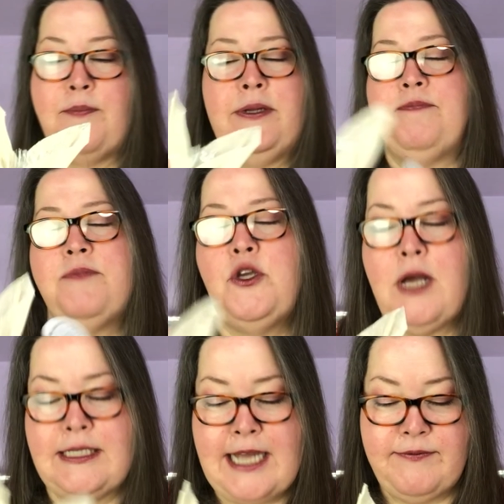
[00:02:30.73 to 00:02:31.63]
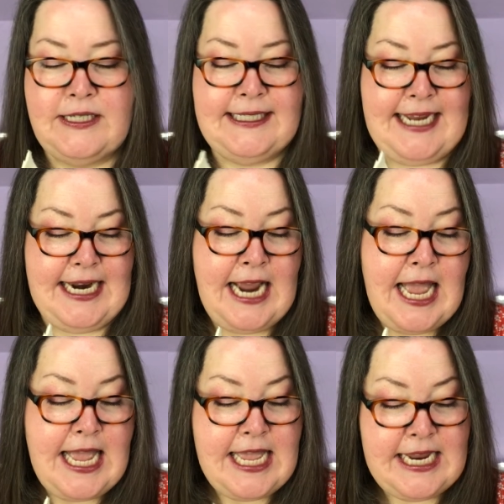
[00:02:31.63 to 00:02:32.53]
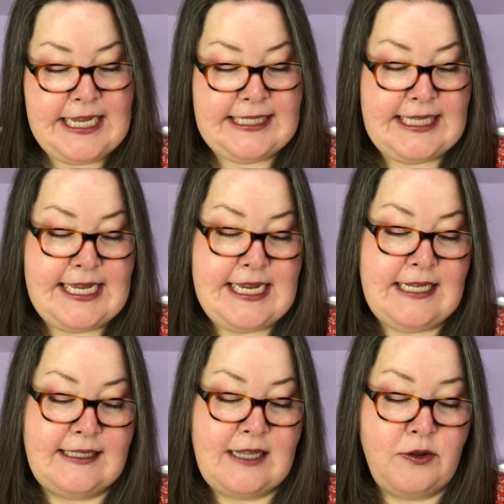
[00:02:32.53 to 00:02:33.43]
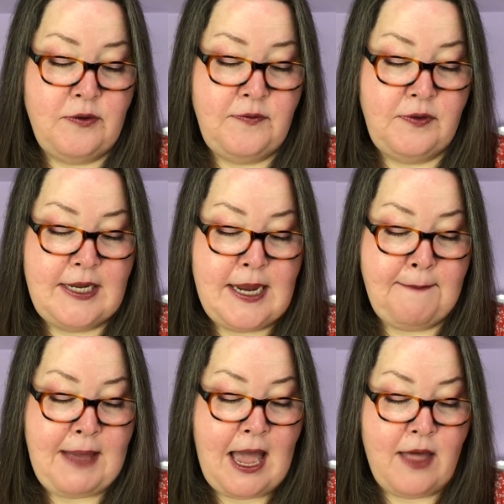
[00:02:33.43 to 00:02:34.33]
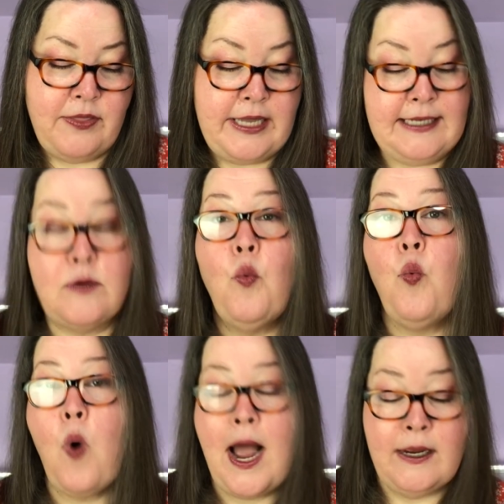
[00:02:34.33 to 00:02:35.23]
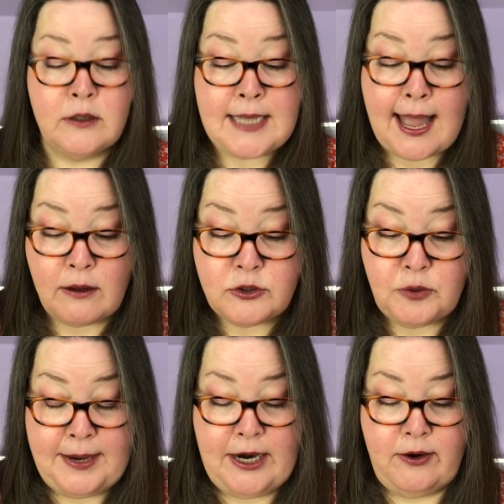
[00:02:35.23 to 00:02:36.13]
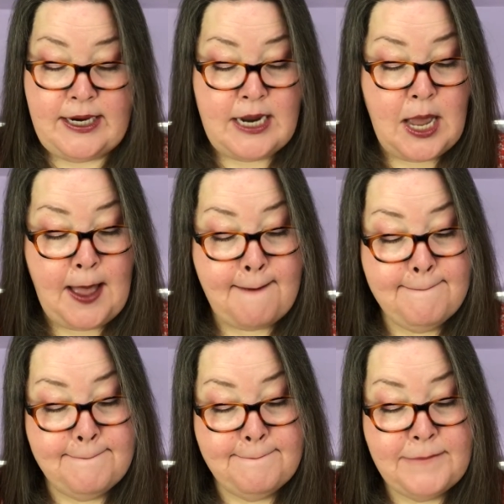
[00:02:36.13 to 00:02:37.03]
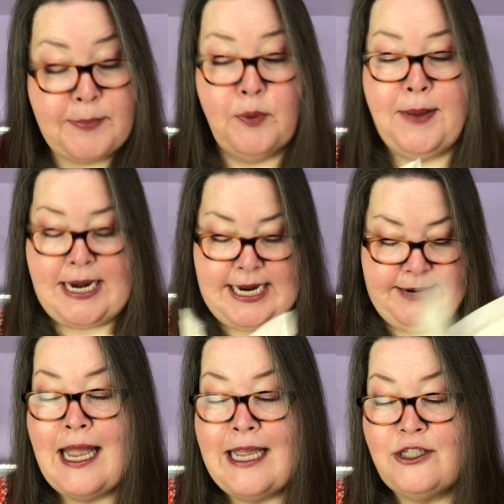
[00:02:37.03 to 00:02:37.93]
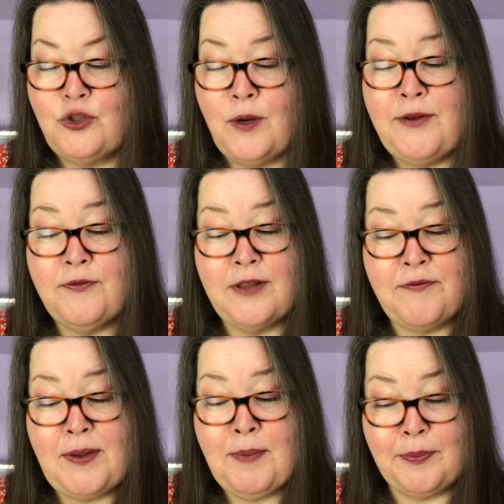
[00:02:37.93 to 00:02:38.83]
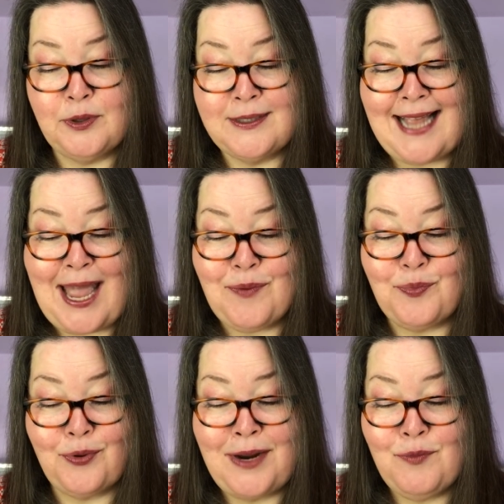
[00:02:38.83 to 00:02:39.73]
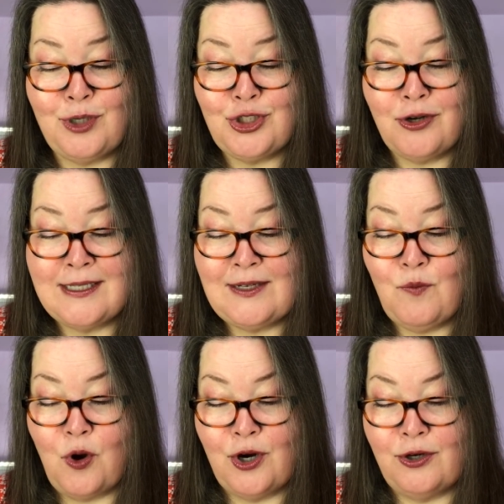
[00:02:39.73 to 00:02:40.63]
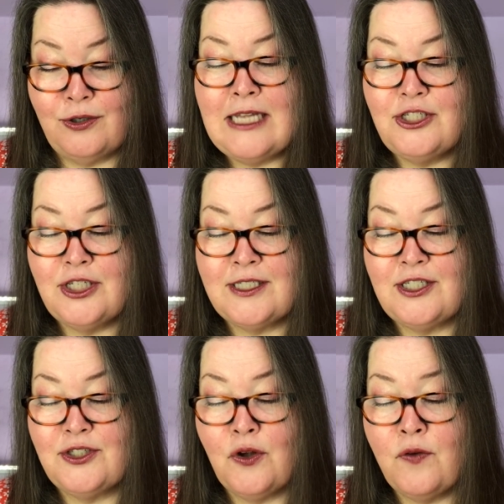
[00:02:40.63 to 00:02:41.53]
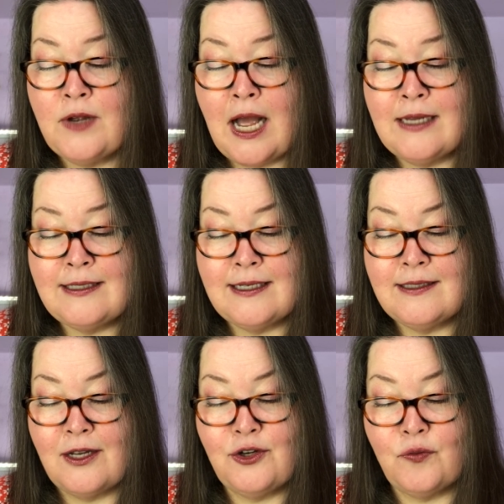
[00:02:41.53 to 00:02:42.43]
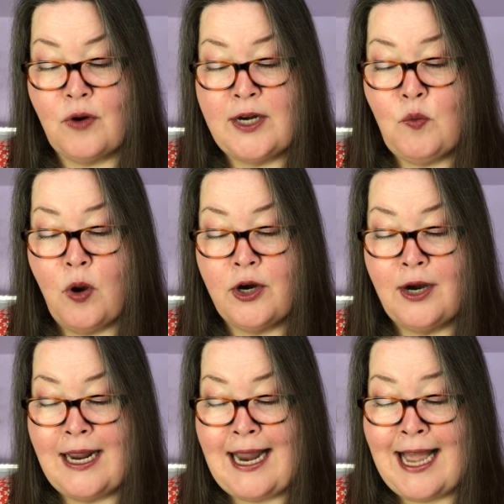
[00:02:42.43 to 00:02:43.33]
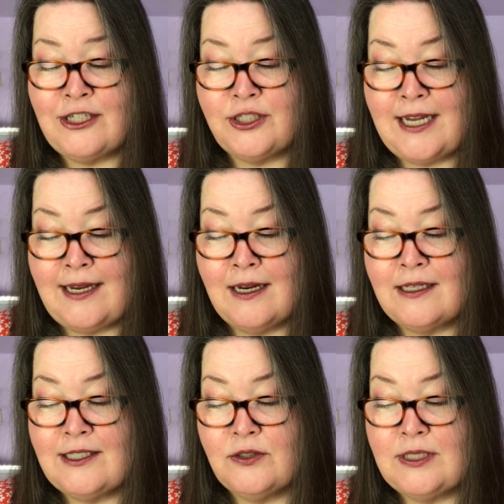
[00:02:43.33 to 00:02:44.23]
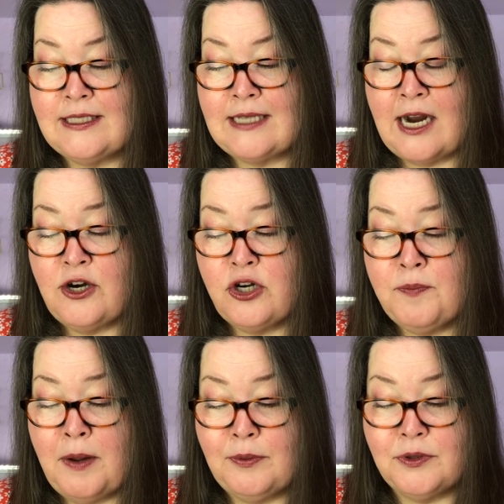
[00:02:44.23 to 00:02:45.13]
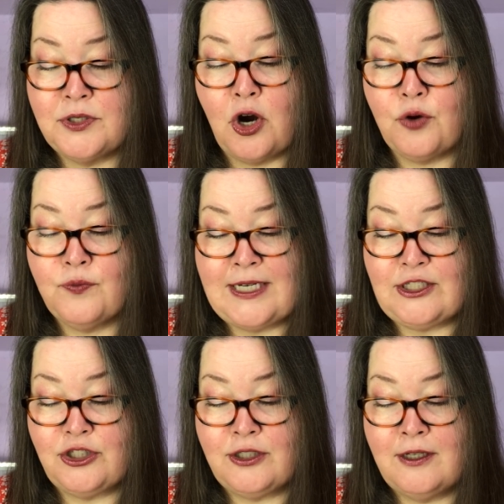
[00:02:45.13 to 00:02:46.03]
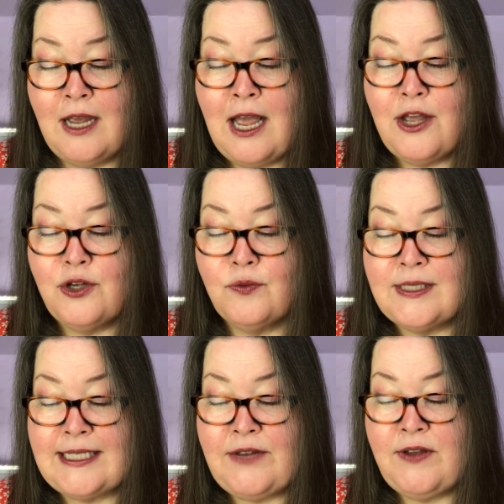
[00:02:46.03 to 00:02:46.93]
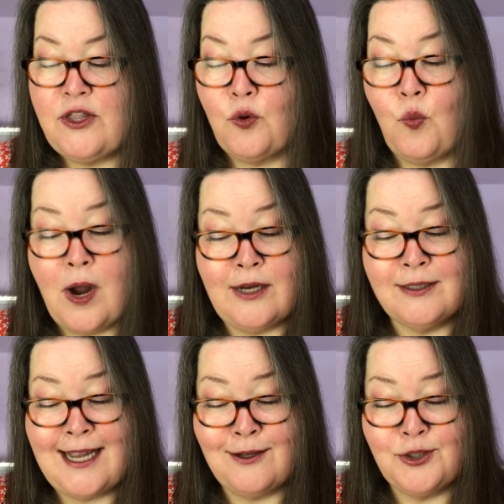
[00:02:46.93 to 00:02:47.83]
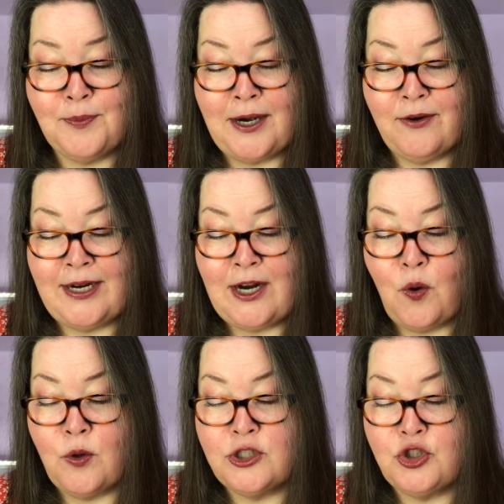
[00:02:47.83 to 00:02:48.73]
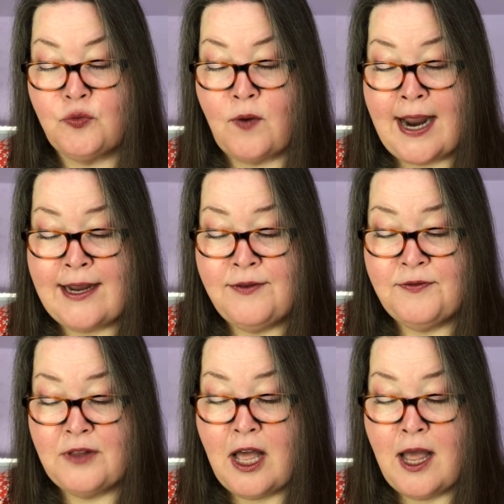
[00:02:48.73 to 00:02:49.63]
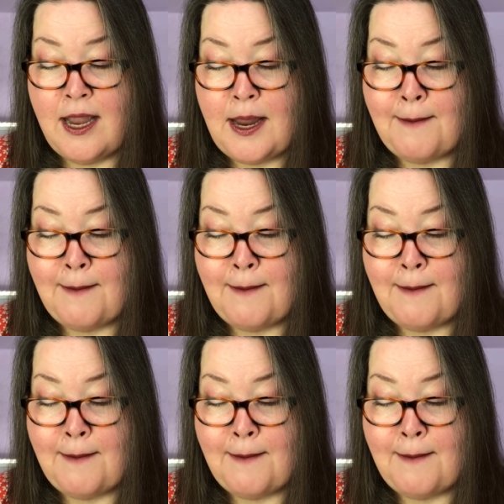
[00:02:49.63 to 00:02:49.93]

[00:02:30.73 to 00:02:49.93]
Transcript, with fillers: it, but you guys have to see it. It is the Southern Fleek Bath. It is Wild Elderberry Bubble Bunny. Enjoy fluffy bubbles and bright moisturizing water just dissolve contents under running water and agitate until desired bubbles are reached. You'll receive either wild elderberry or dragonfly